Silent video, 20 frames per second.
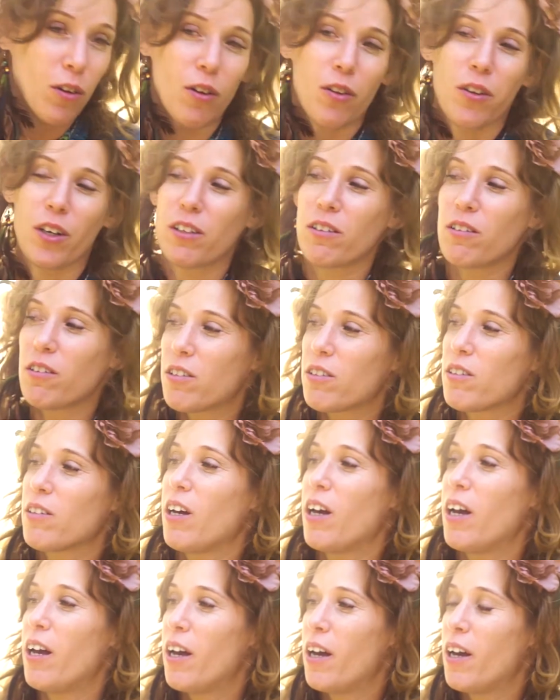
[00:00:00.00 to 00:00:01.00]
that
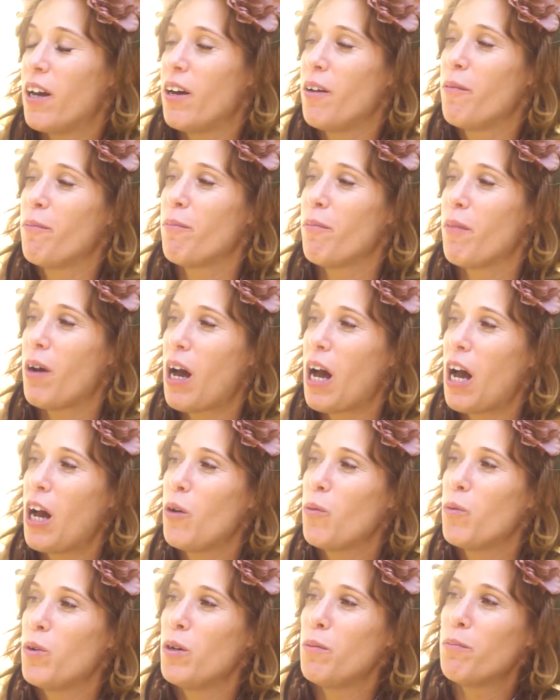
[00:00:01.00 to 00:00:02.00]

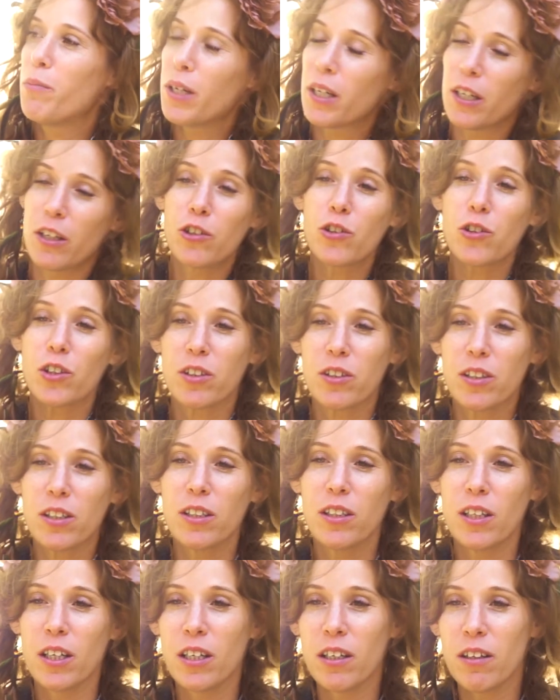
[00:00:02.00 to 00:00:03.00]
I will be
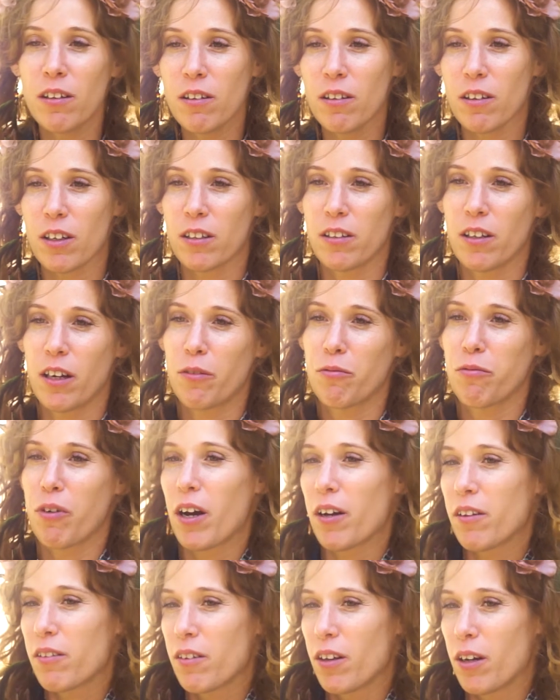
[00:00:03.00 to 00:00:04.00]
interested in, that I
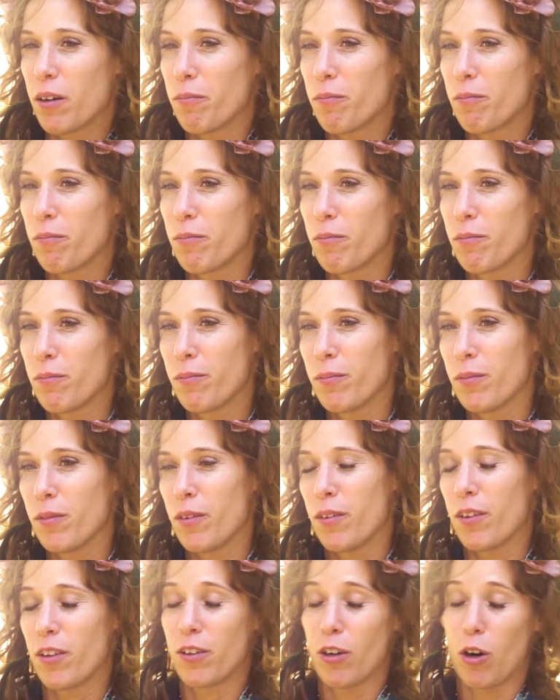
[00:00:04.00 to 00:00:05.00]
find them,
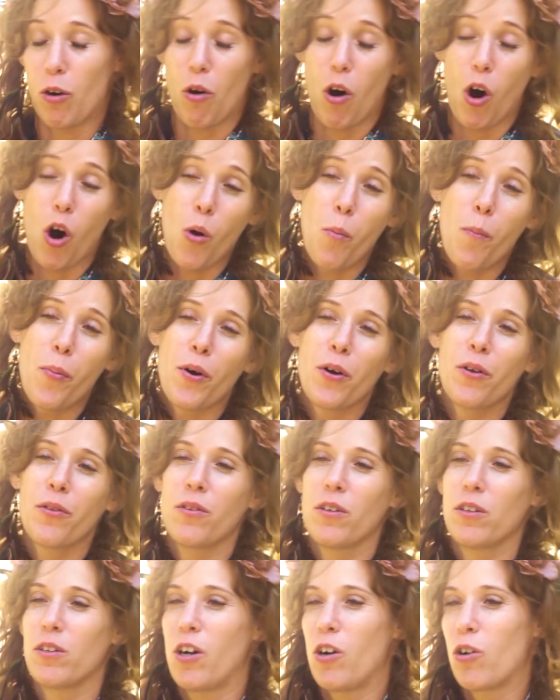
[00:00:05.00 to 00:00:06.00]
that they're open,
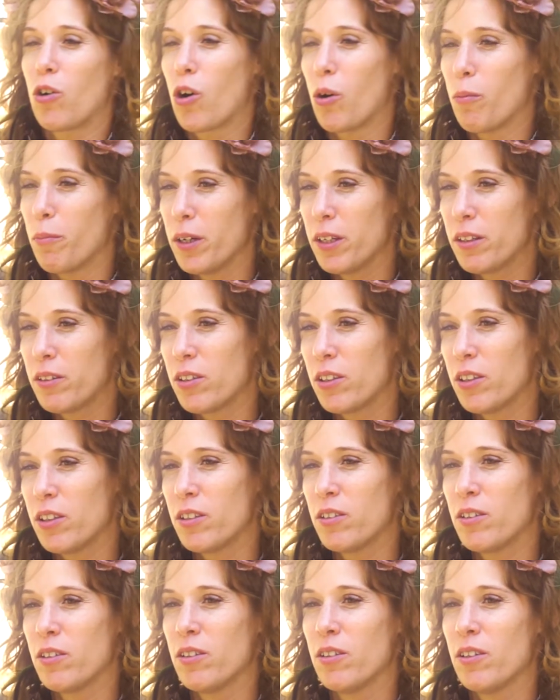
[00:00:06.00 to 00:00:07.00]
that they're
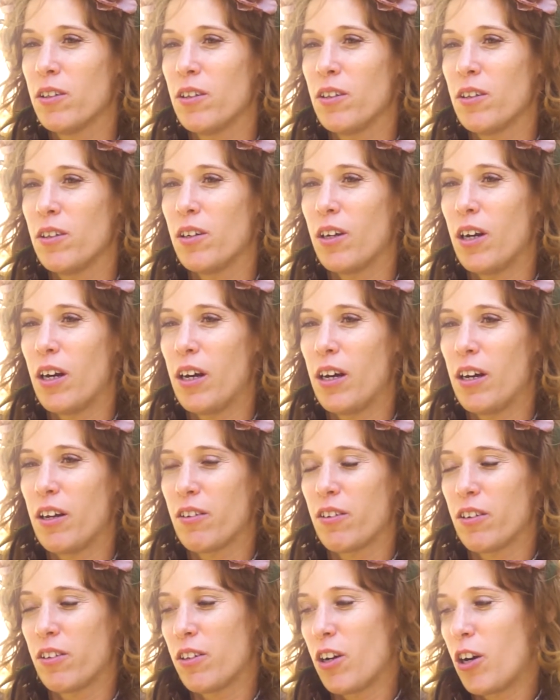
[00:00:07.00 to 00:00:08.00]
committed,
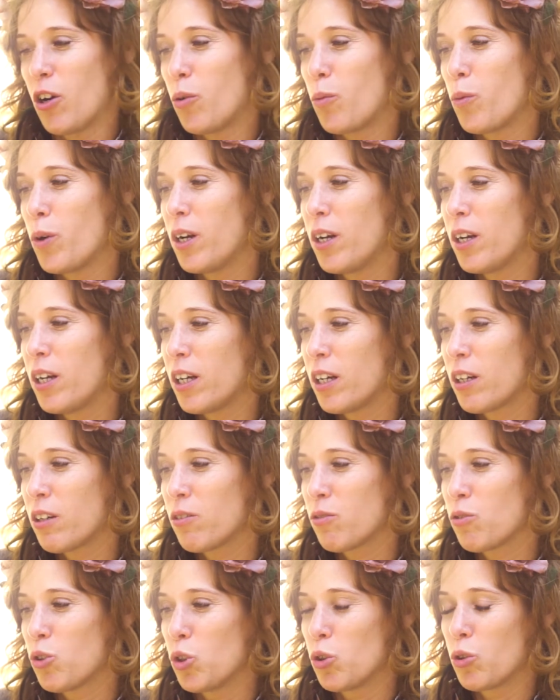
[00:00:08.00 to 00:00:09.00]
that they're
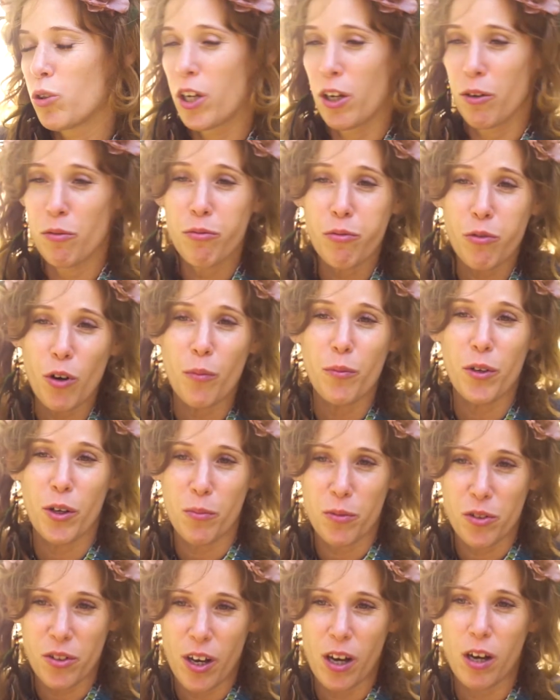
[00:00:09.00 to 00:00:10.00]
willing to give from
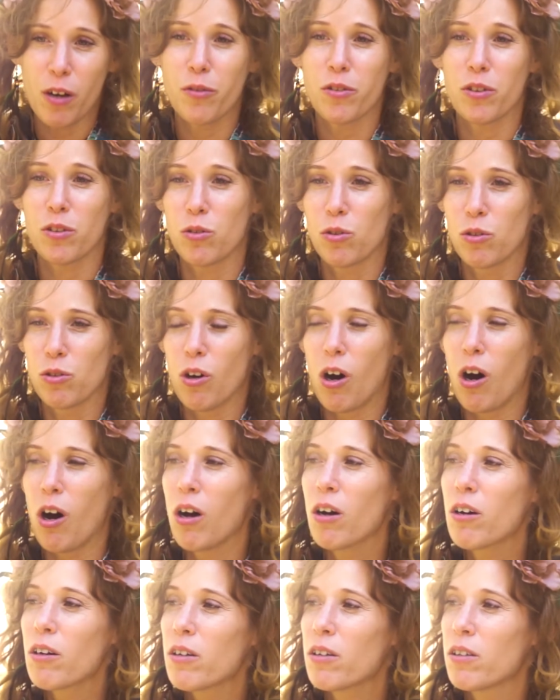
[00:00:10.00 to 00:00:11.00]
themselves and to
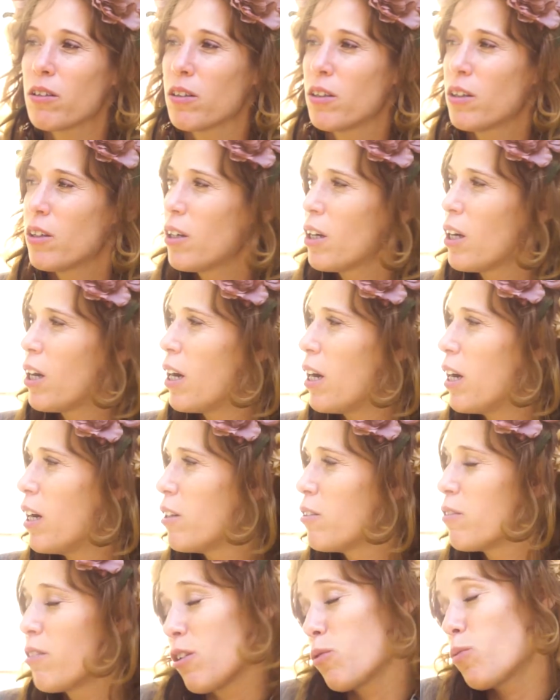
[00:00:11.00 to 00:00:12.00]
talk,
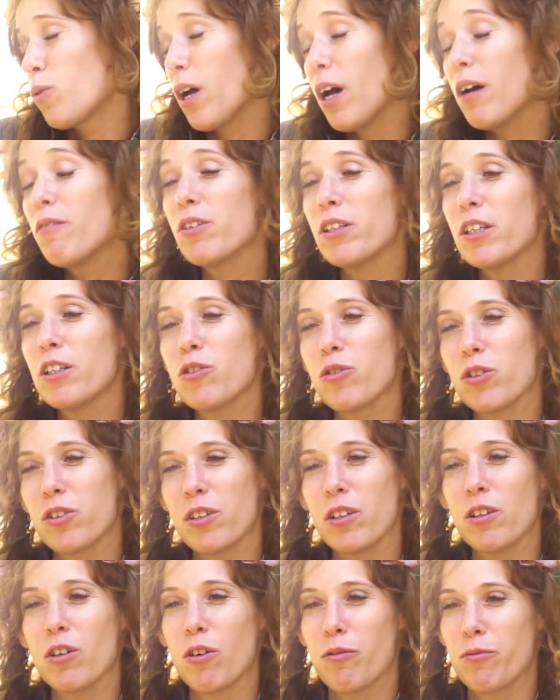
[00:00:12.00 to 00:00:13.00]
and that we have an
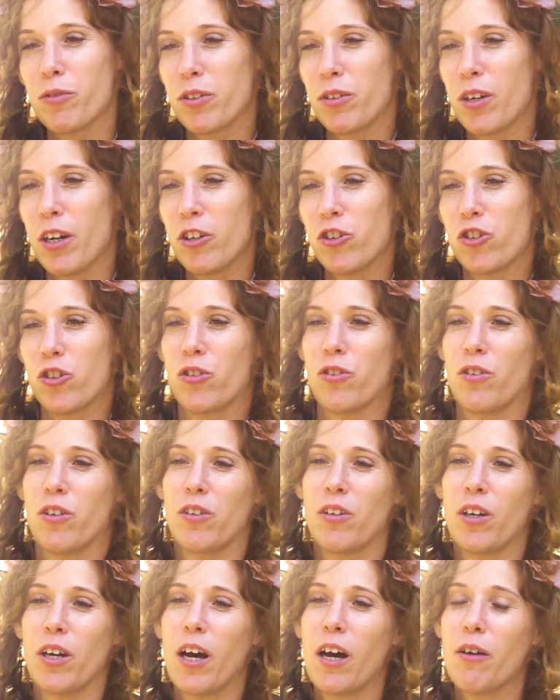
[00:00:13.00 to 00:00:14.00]
interesting conversation,
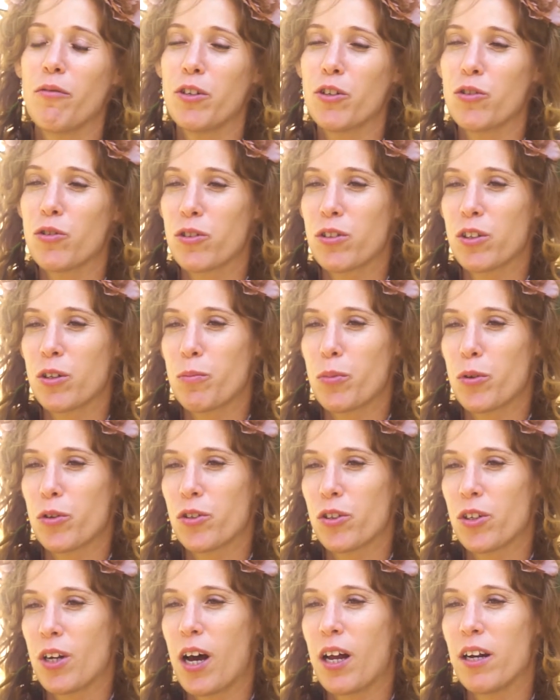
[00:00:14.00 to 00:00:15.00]
that they have interesting
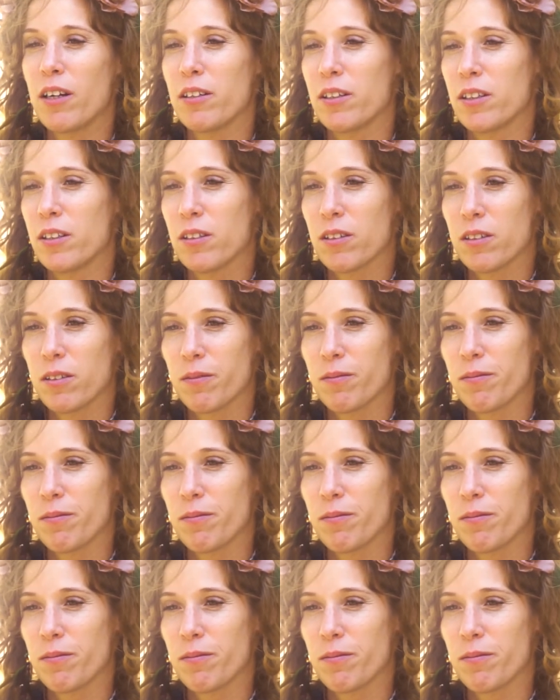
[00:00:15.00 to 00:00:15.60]
personalities.